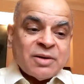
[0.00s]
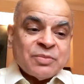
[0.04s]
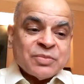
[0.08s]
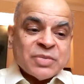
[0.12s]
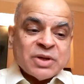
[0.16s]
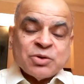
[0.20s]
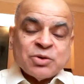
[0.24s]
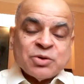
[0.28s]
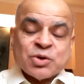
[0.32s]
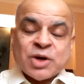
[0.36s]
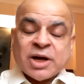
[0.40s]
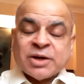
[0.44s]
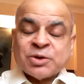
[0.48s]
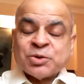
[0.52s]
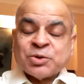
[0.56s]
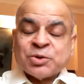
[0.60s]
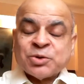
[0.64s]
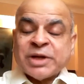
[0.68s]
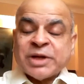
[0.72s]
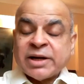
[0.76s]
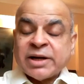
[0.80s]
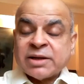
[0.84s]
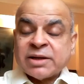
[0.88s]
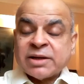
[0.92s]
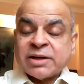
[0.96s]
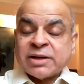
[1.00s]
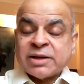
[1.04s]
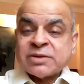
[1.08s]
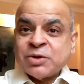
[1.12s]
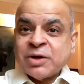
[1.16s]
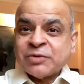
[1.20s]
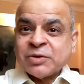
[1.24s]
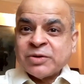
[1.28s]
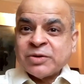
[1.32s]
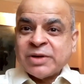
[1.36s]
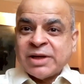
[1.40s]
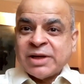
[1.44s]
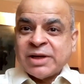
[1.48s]
You can't do that. So you
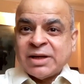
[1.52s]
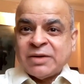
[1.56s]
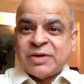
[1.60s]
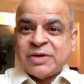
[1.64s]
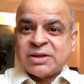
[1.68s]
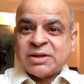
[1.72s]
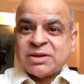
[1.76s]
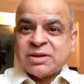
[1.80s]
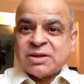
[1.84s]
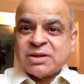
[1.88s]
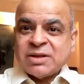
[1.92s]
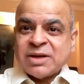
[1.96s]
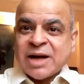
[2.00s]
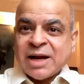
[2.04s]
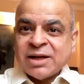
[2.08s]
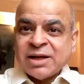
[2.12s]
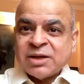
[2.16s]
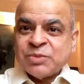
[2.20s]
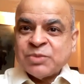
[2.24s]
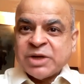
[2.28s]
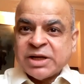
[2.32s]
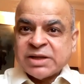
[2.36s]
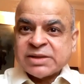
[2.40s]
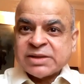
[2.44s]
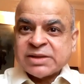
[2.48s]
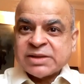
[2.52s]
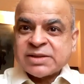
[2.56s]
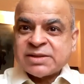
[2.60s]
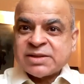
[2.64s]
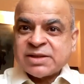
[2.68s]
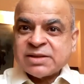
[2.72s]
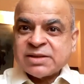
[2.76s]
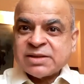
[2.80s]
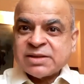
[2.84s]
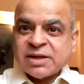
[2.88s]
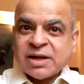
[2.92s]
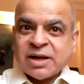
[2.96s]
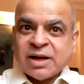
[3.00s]
have to deal with
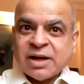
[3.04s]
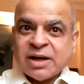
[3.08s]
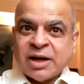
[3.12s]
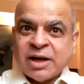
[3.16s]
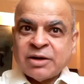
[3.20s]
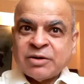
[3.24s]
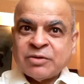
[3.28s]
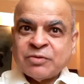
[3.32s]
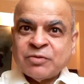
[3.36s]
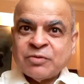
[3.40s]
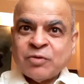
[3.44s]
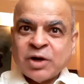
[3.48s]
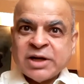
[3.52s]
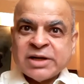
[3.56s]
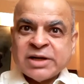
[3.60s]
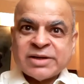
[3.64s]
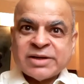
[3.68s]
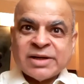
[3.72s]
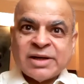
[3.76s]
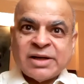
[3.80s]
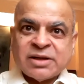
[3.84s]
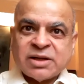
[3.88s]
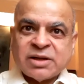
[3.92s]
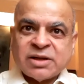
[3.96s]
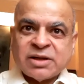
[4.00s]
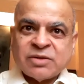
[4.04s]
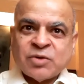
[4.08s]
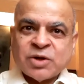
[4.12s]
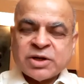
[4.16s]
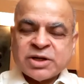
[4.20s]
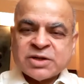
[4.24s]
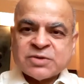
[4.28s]
randomness and volatility. What